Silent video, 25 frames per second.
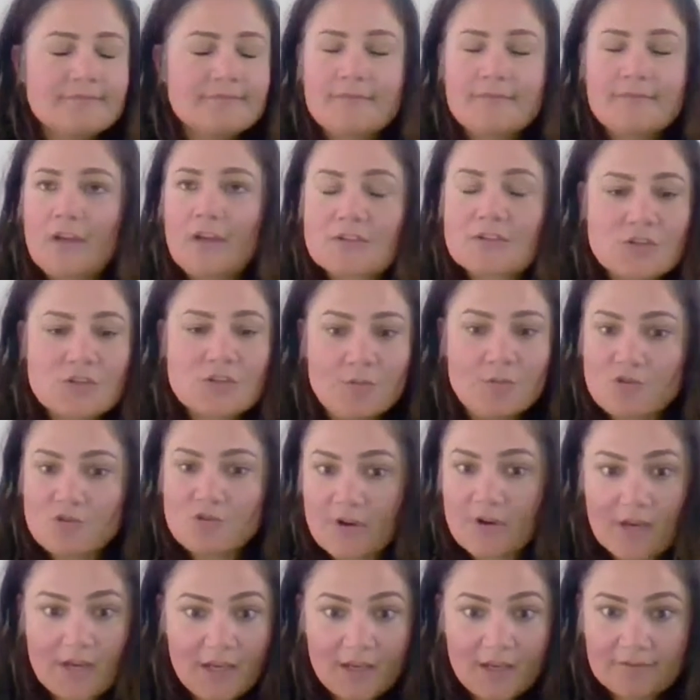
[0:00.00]
stop
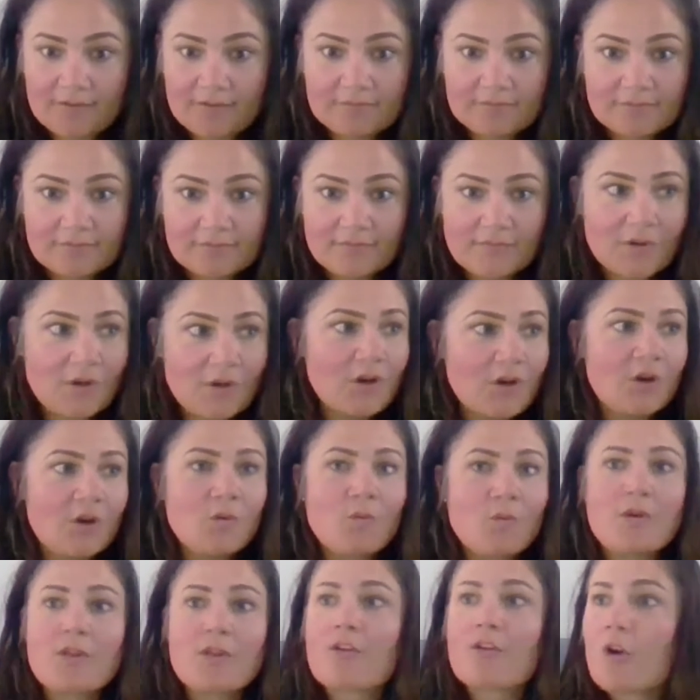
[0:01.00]
drinking, you know,
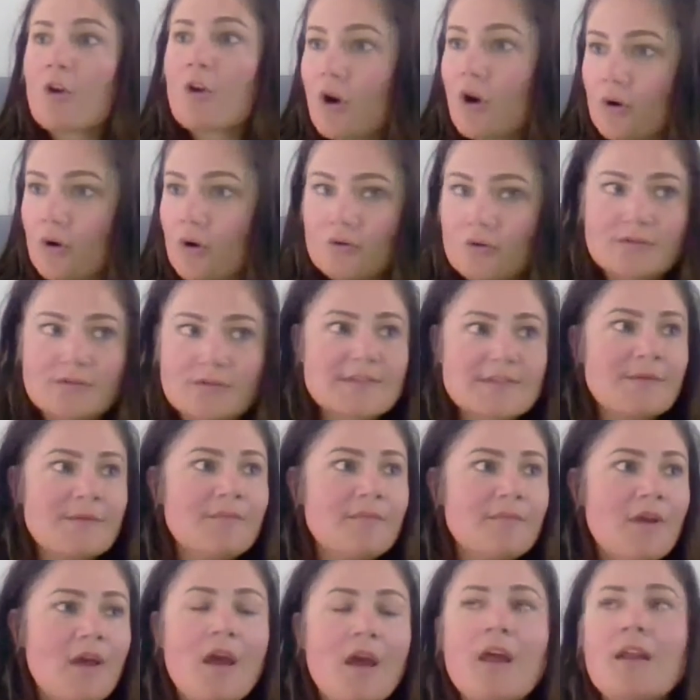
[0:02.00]
with goals,
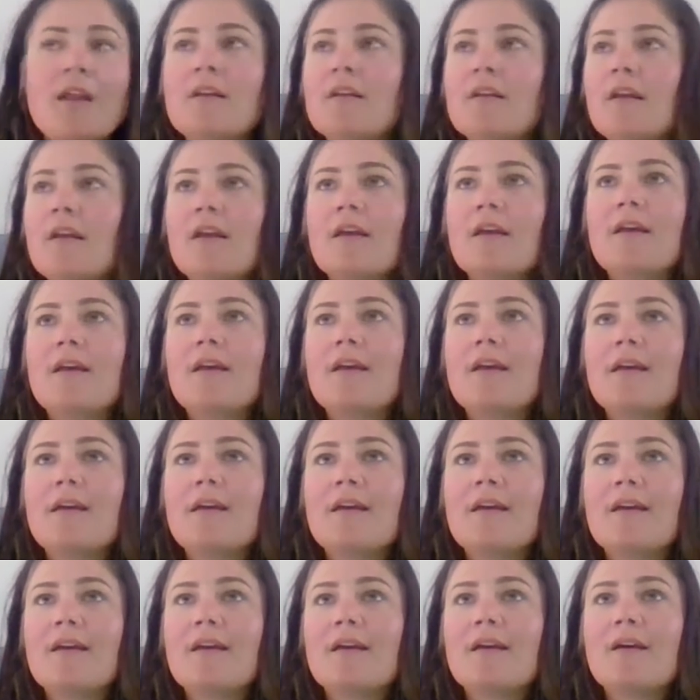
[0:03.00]
and
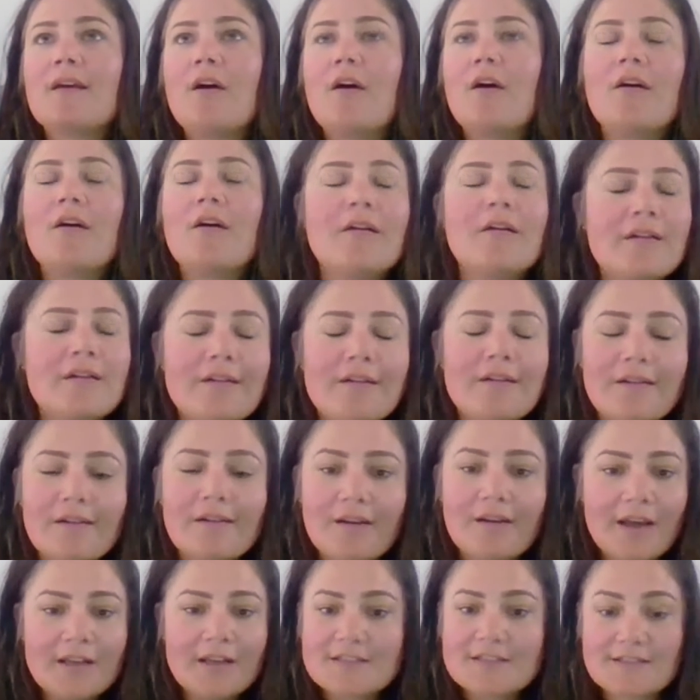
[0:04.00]

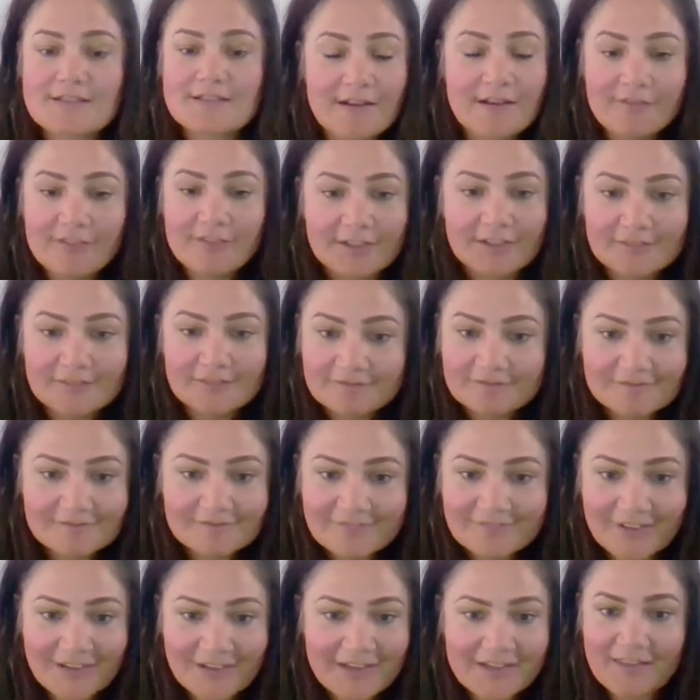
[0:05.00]
I just love it.
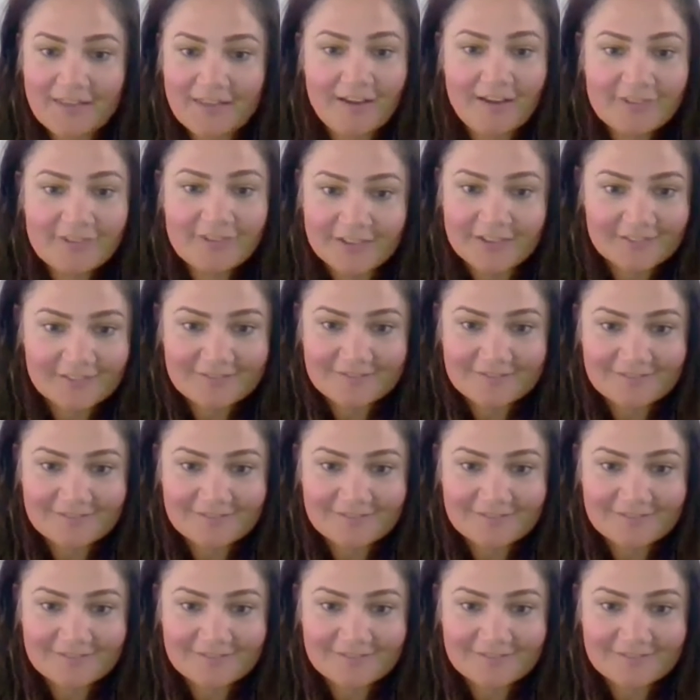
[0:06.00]
Like, I love it.